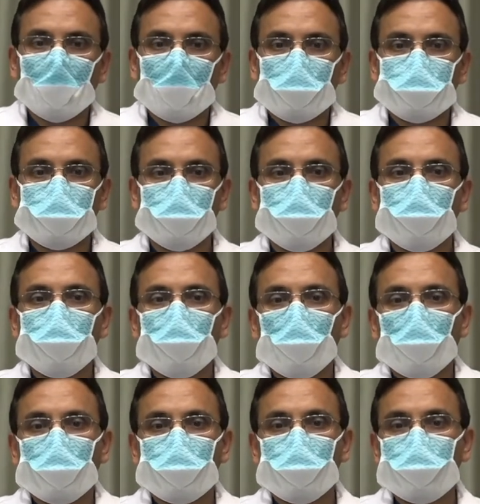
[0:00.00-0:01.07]
So
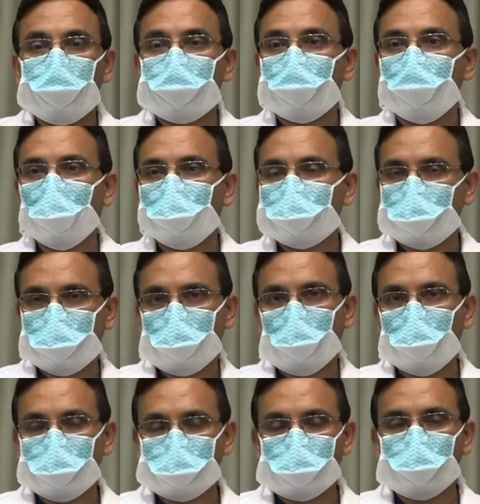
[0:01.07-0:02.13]
we use the dive
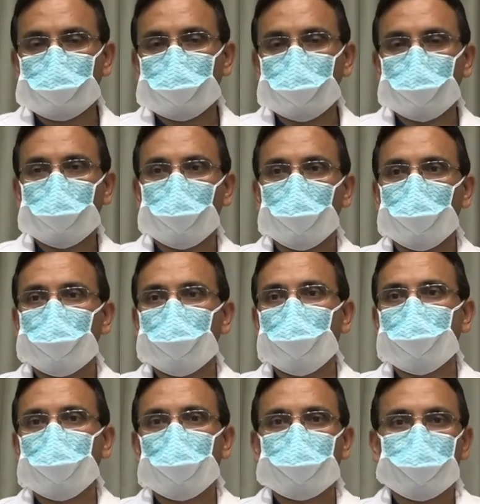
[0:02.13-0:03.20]
terminology. So we,
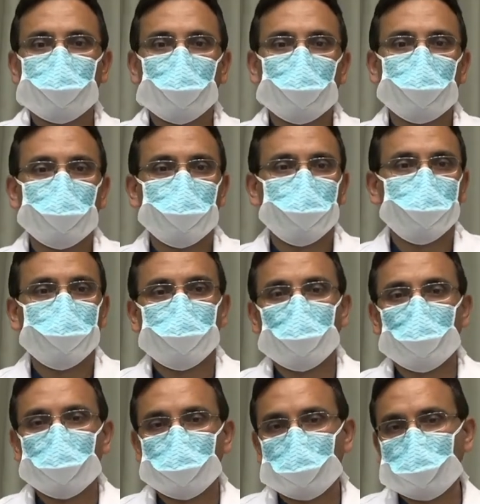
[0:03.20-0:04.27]
it takes about
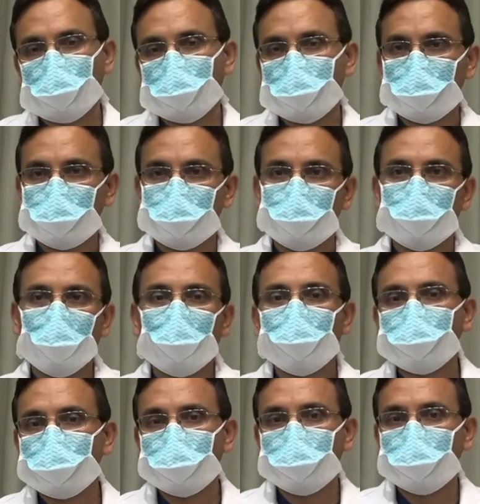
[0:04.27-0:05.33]
10 to 15 minutes to
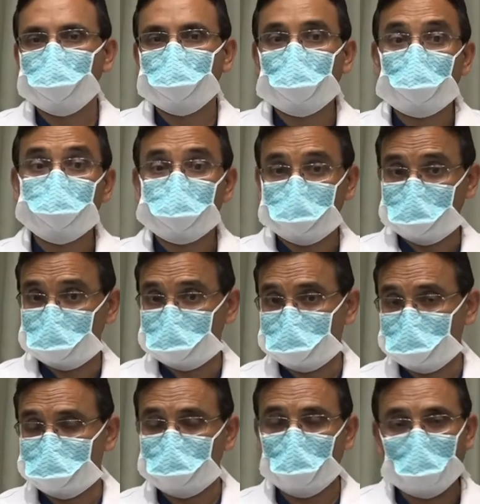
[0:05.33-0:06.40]
dive to the depth, which is
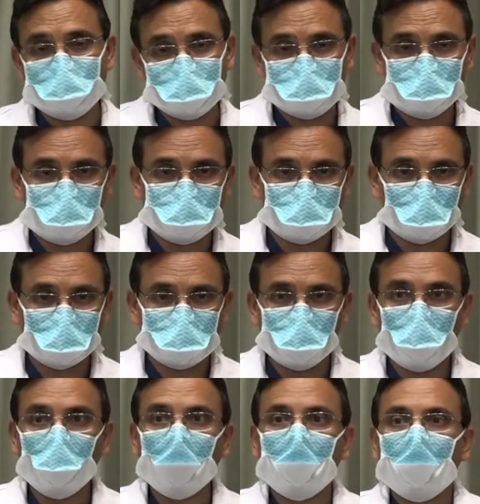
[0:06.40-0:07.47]
the two atmospheres
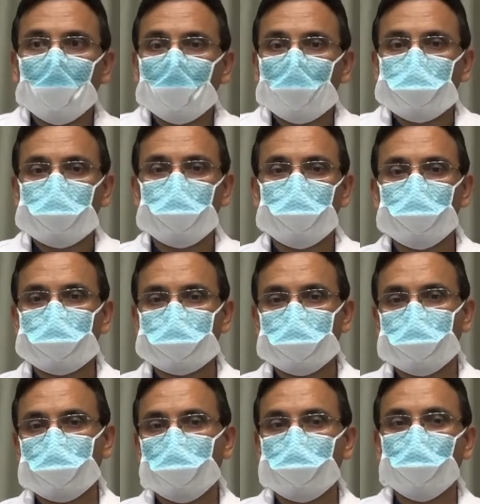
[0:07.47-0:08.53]
pressure. Treatment's
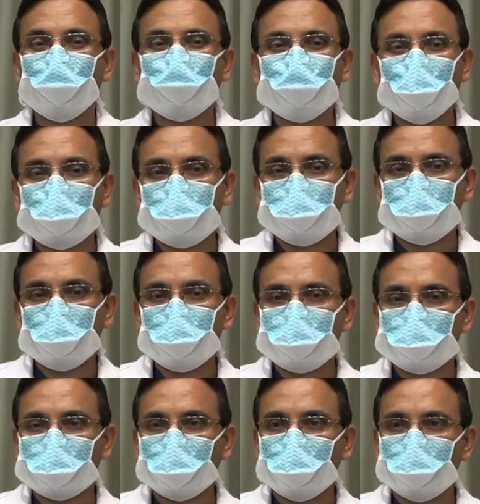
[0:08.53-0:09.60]
typically about 90
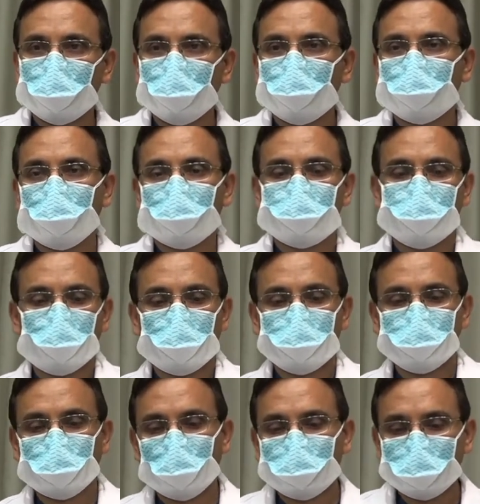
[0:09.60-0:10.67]
minutes, and then it takes
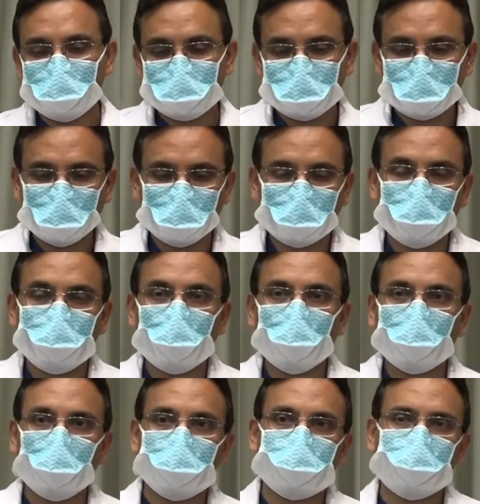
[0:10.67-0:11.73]
another five minutes to kind of come
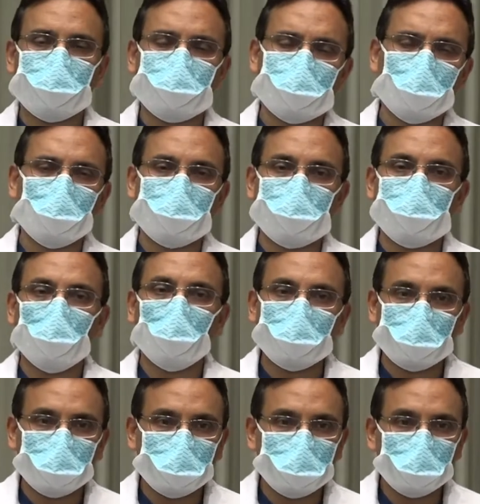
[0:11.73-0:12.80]
back up. So it's about a two-hour
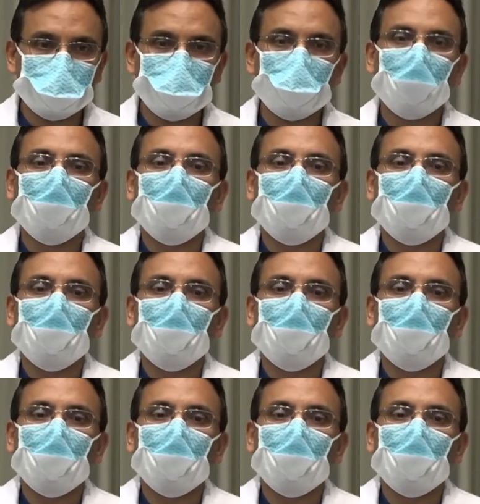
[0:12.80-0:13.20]
treatment.